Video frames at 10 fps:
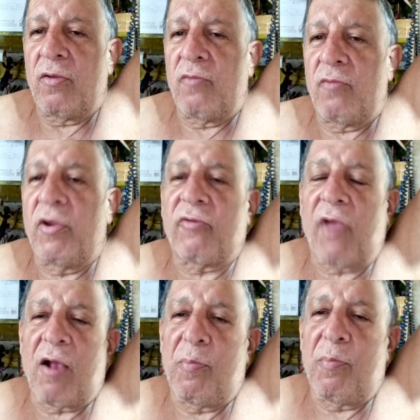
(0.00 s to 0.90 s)

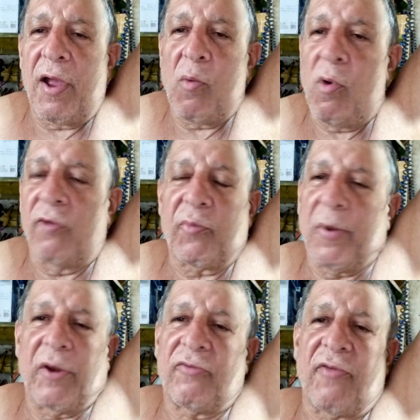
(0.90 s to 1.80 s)
recycle plant was,
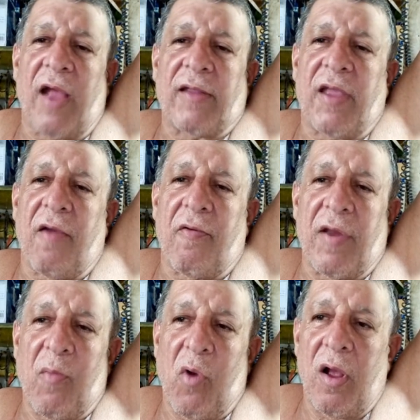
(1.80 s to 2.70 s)
but it's not there
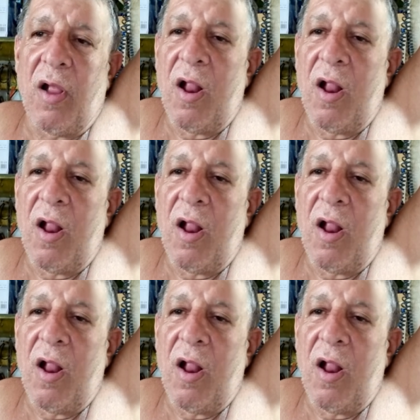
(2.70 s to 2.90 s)
anymore.